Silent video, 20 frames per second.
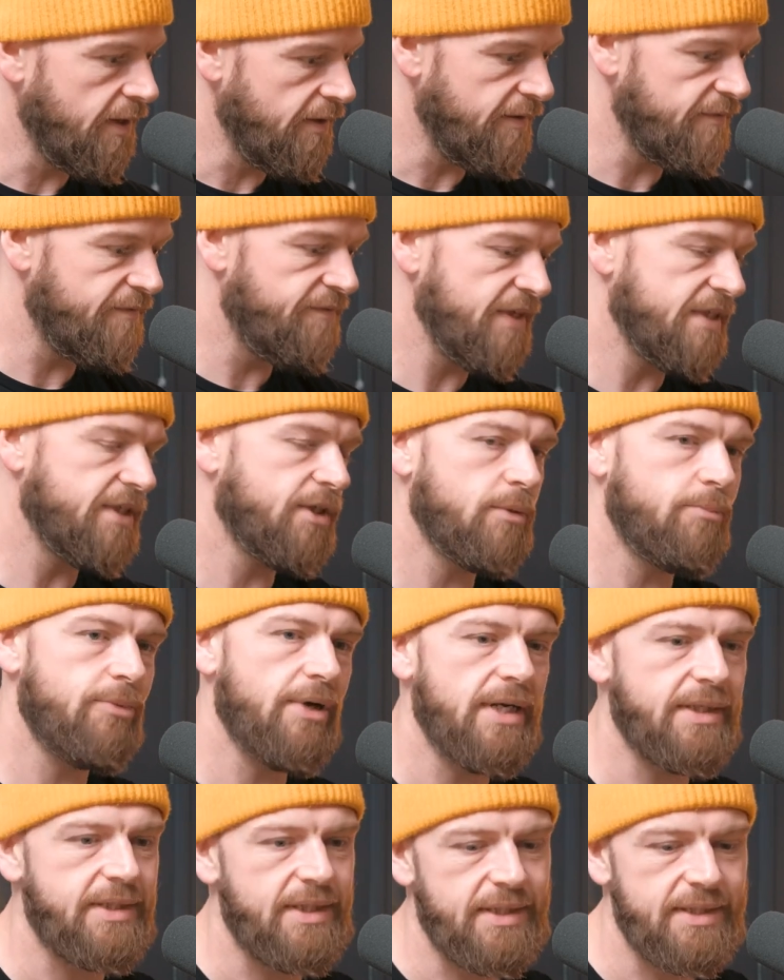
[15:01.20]
physical
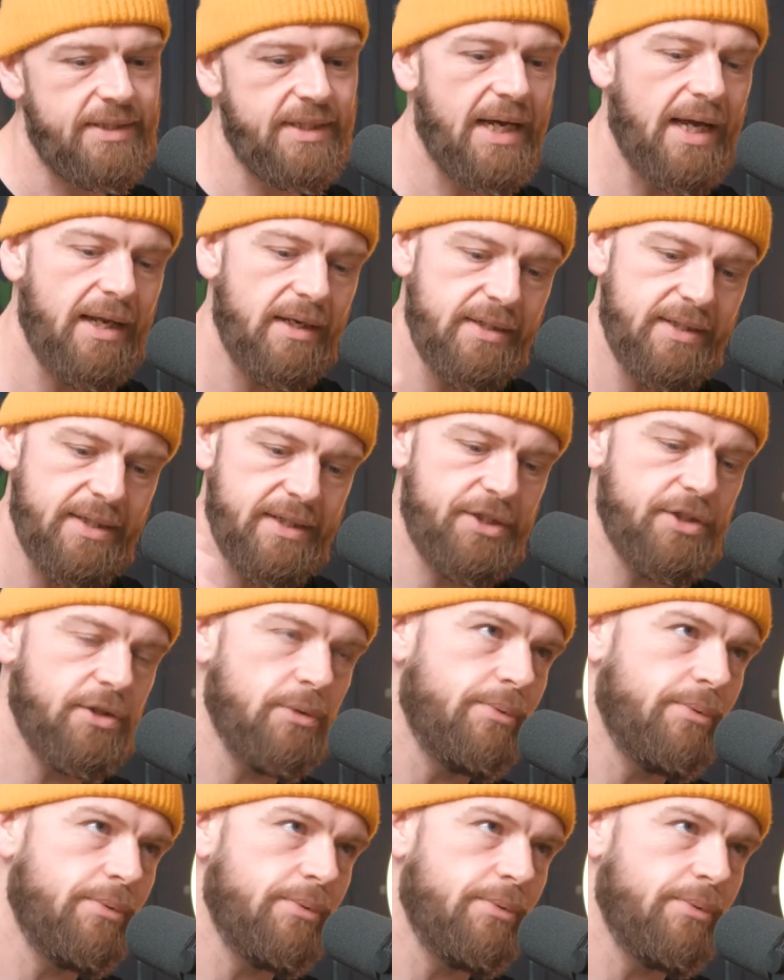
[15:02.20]
practice and digital